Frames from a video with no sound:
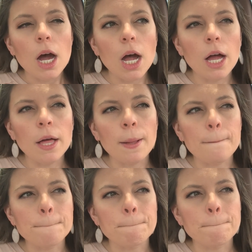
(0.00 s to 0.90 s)

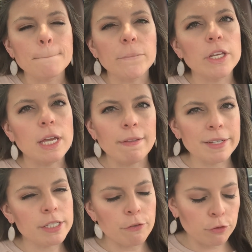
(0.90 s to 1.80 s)
um, to get
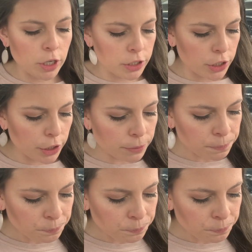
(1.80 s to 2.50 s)
like stuff for our dinner,